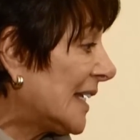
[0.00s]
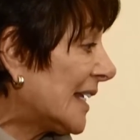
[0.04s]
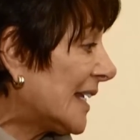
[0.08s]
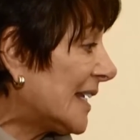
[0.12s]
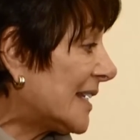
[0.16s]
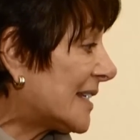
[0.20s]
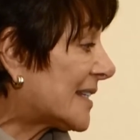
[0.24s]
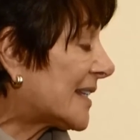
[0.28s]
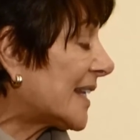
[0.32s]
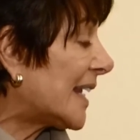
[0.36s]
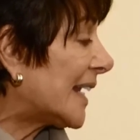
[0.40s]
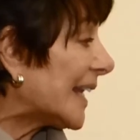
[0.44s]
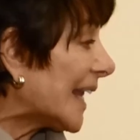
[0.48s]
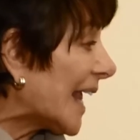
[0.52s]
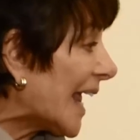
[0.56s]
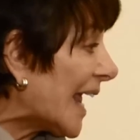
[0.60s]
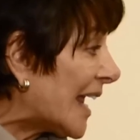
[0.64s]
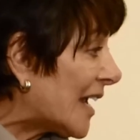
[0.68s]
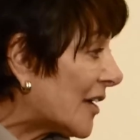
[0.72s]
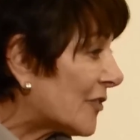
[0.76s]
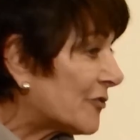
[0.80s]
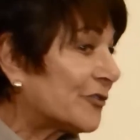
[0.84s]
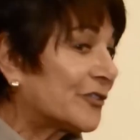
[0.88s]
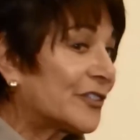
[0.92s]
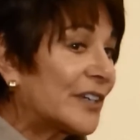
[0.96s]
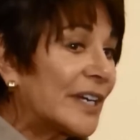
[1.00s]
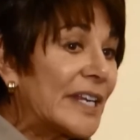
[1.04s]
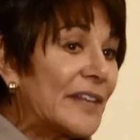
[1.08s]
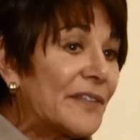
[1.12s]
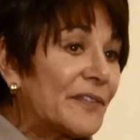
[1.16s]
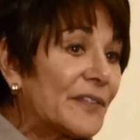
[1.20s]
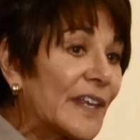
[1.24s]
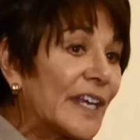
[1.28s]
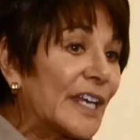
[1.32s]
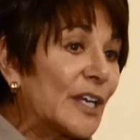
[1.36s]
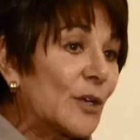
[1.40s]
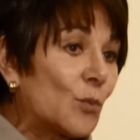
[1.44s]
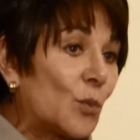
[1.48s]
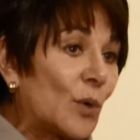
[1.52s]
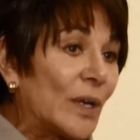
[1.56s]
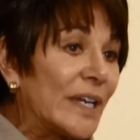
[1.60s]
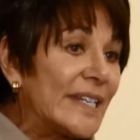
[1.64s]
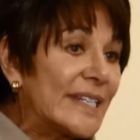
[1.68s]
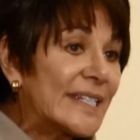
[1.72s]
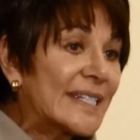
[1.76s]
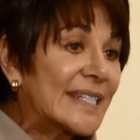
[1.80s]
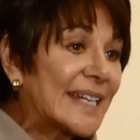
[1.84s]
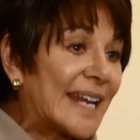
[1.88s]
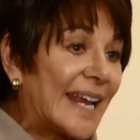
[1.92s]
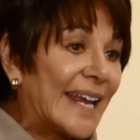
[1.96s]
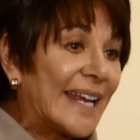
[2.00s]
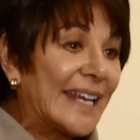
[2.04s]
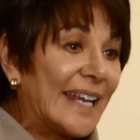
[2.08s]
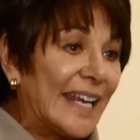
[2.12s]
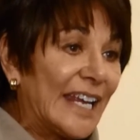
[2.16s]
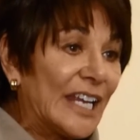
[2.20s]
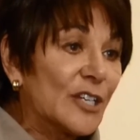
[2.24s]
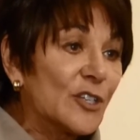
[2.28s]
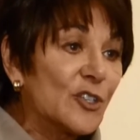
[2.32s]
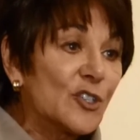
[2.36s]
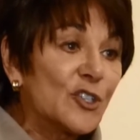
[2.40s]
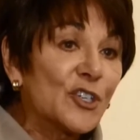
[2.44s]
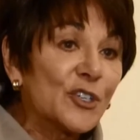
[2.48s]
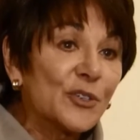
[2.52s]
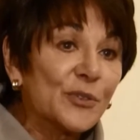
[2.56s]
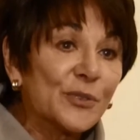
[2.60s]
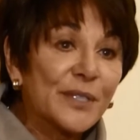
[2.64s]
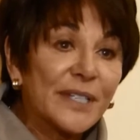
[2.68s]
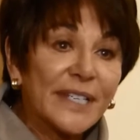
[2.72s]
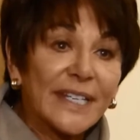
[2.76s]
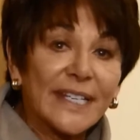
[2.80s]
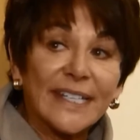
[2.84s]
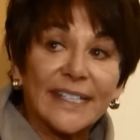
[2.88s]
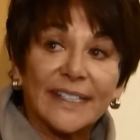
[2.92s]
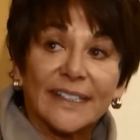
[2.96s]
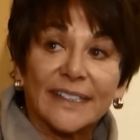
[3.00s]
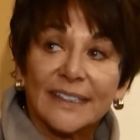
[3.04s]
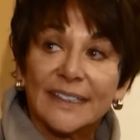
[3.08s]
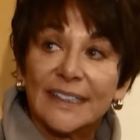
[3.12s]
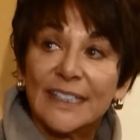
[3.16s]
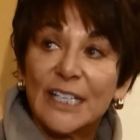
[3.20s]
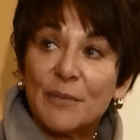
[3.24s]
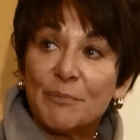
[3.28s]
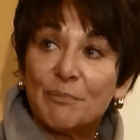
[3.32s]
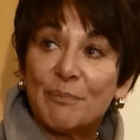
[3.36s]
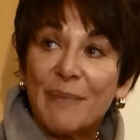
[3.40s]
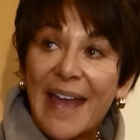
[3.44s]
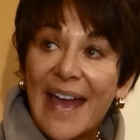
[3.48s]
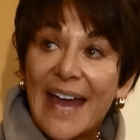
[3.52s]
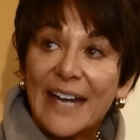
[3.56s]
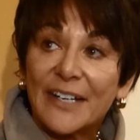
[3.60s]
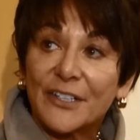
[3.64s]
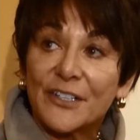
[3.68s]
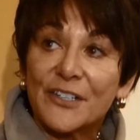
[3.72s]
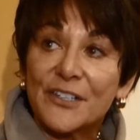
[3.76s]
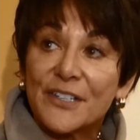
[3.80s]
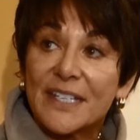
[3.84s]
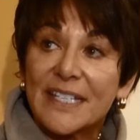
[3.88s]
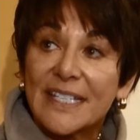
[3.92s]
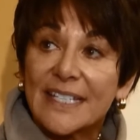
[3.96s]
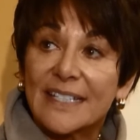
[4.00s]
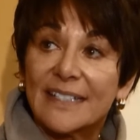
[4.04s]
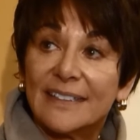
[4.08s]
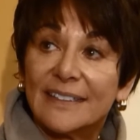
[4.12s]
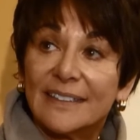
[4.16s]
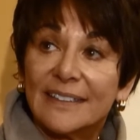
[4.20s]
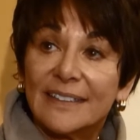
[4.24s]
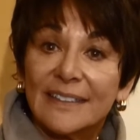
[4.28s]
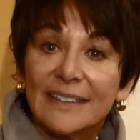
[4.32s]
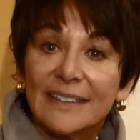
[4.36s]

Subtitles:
is that everything we say and do here matters.